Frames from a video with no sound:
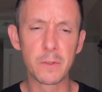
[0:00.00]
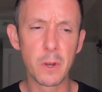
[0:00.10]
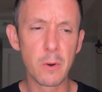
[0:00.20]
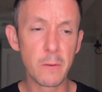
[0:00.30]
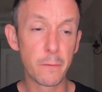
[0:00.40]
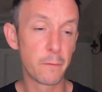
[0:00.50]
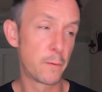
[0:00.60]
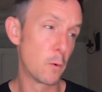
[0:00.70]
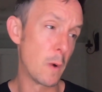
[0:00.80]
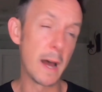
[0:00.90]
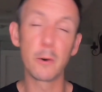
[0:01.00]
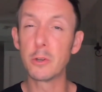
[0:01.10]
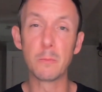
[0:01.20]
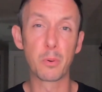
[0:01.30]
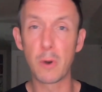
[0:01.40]
So if for a
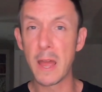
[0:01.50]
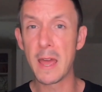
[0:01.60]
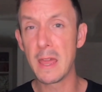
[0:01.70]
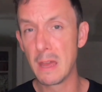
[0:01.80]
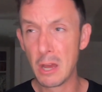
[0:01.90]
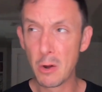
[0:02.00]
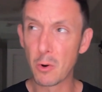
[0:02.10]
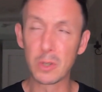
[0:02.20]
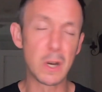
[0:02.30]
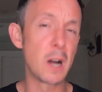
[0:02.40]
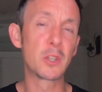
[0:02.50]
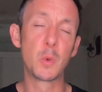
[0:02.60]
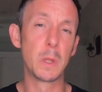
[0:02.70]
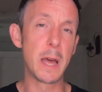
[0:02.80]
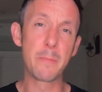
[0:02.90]
while you pray or talk
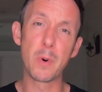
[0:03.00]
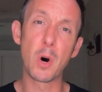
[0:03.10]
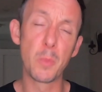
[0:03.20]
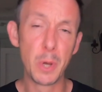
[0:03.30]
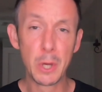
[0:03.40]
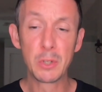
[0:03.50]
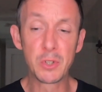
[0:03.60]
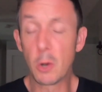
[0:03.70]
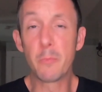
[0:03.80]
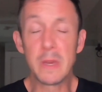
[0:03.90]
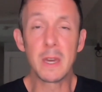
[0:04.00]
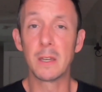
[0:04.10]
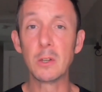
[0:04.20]
to a light bulb, so be it.